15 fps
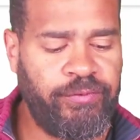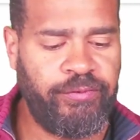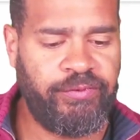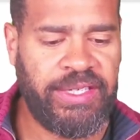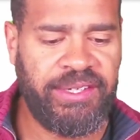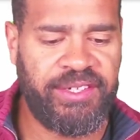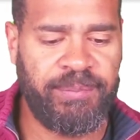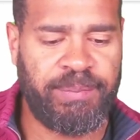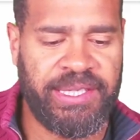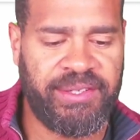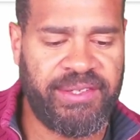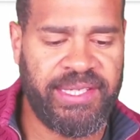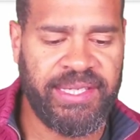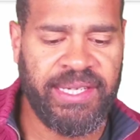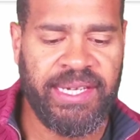very
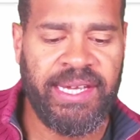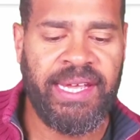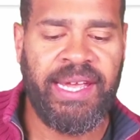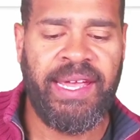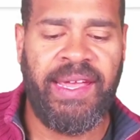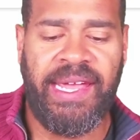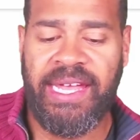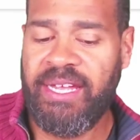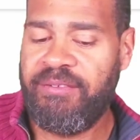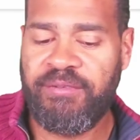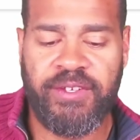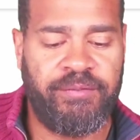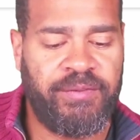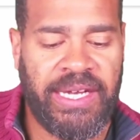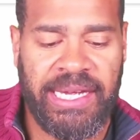simplistic. If
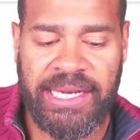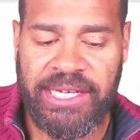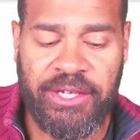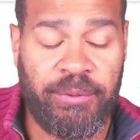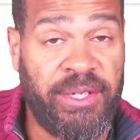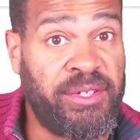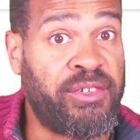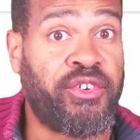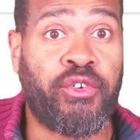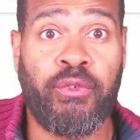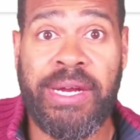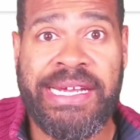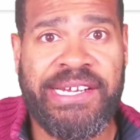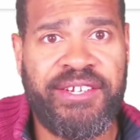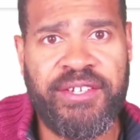the value is
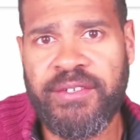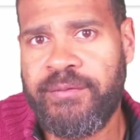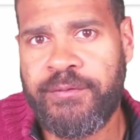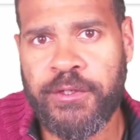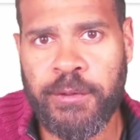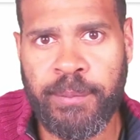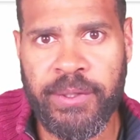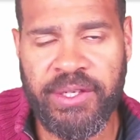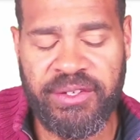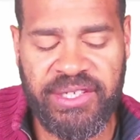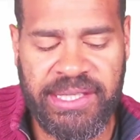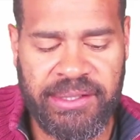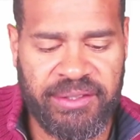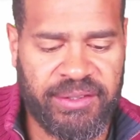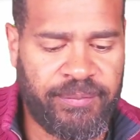greater than four point
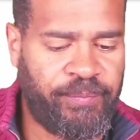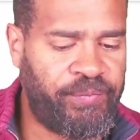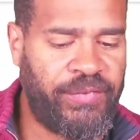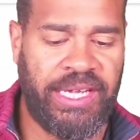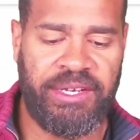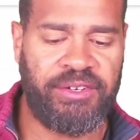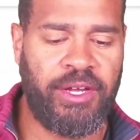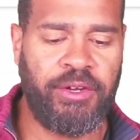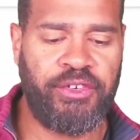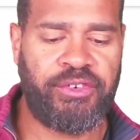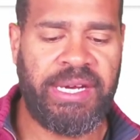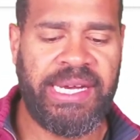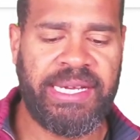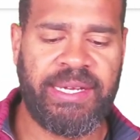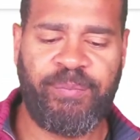six, it's on
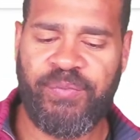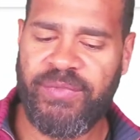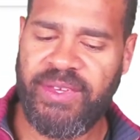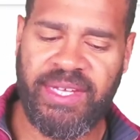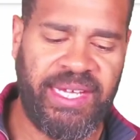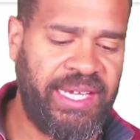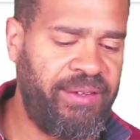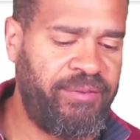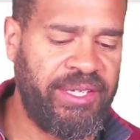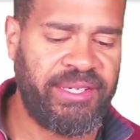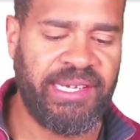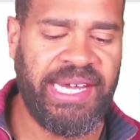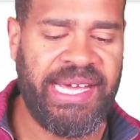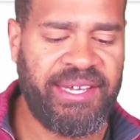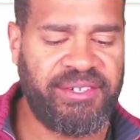track. If
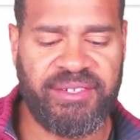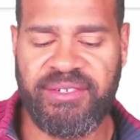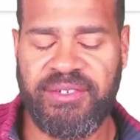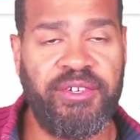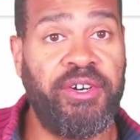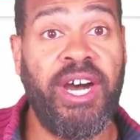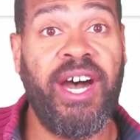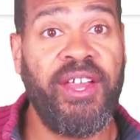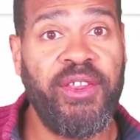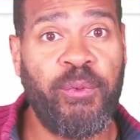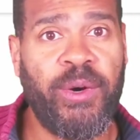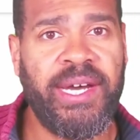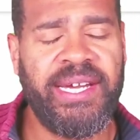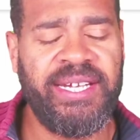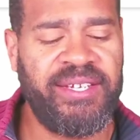it's less or
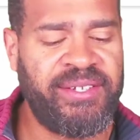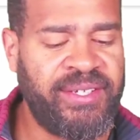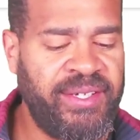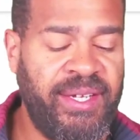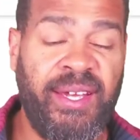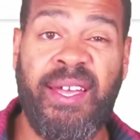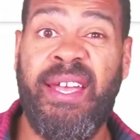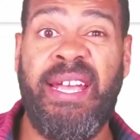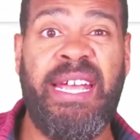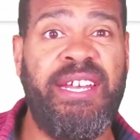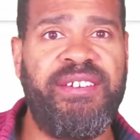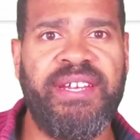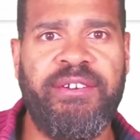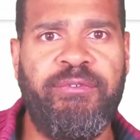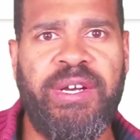otherwise,
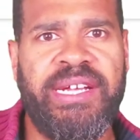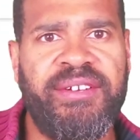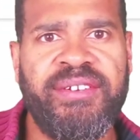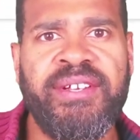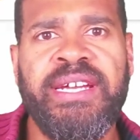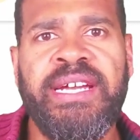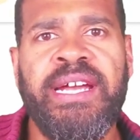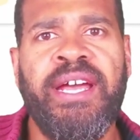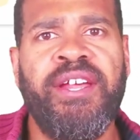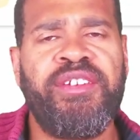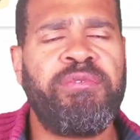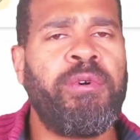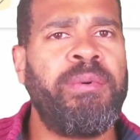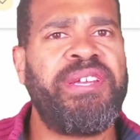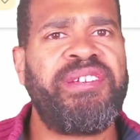it's at risk.
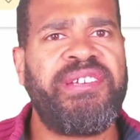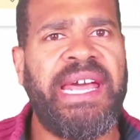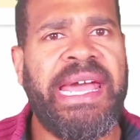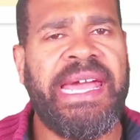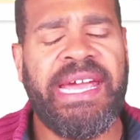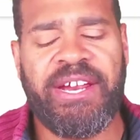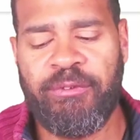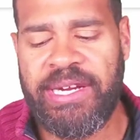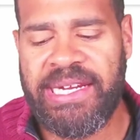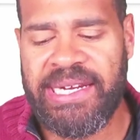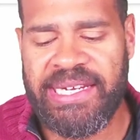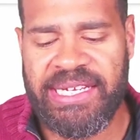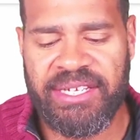So what we're saying really